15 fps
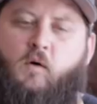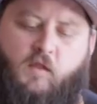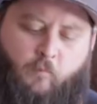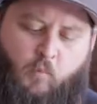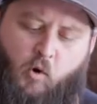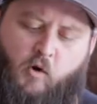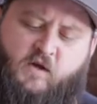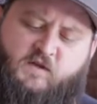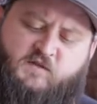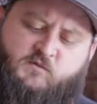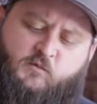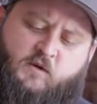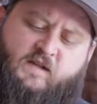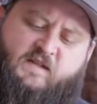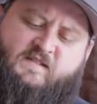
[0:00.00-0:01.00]
Well, the pork is
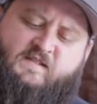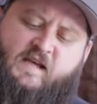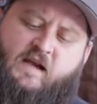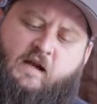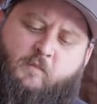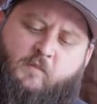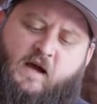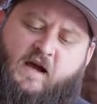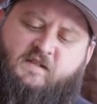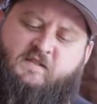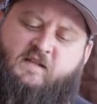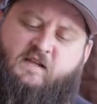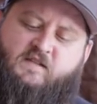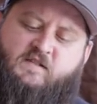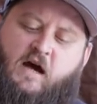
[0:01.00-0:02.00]
really set up
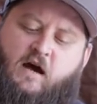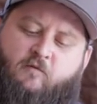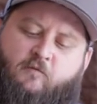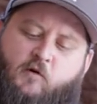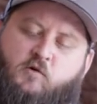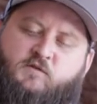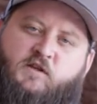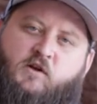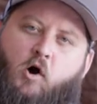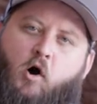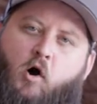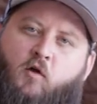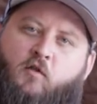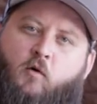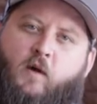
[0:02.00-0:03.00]
nicely. It's not frozen
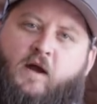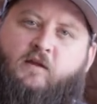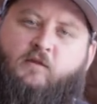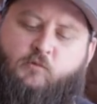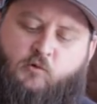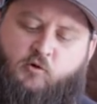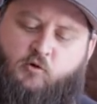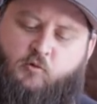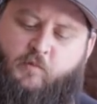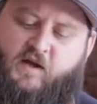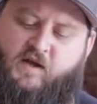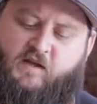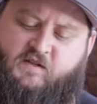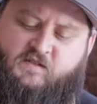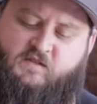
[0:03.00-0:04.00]
all the way through,
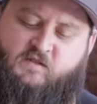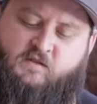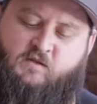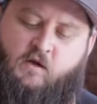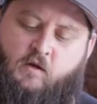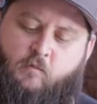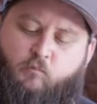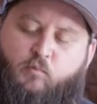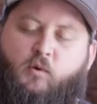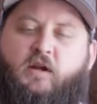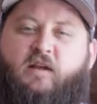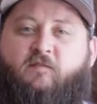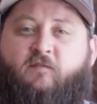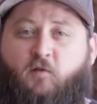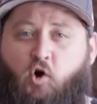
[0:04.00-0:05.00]
but it's
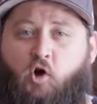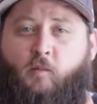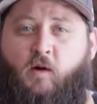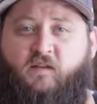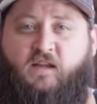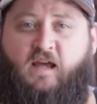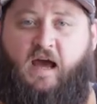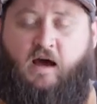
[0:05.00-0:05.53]
pretty firm on the